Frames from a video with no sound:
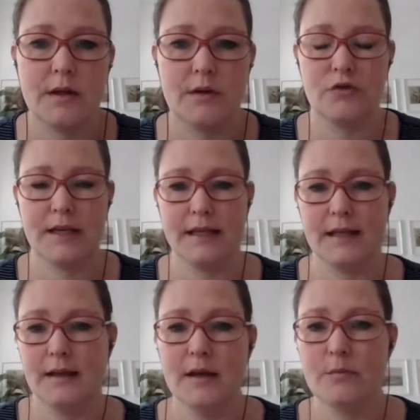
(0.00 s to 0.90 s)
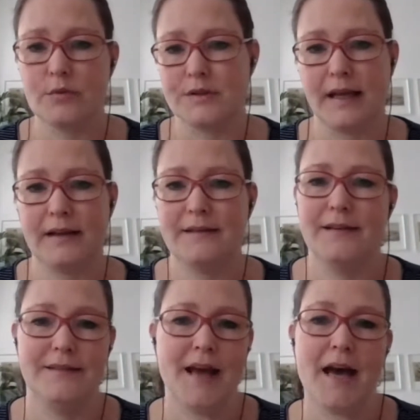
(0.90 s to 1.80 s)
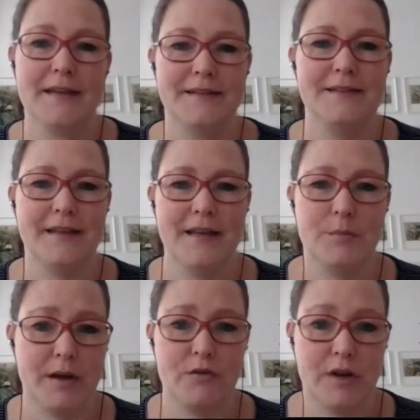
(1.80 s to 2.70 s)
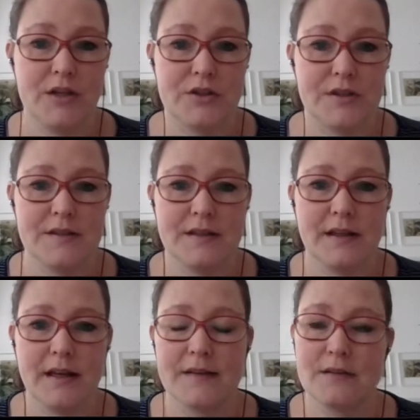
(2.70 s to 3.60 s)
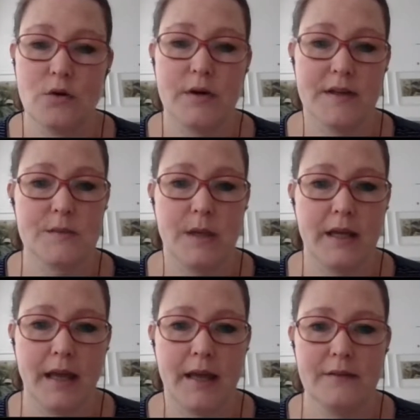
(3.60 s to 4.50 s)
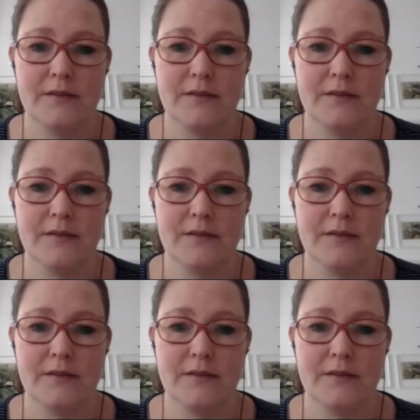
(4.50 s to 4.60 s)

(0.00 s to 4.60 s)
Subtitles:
are really protected night and day by rangers as long as we can.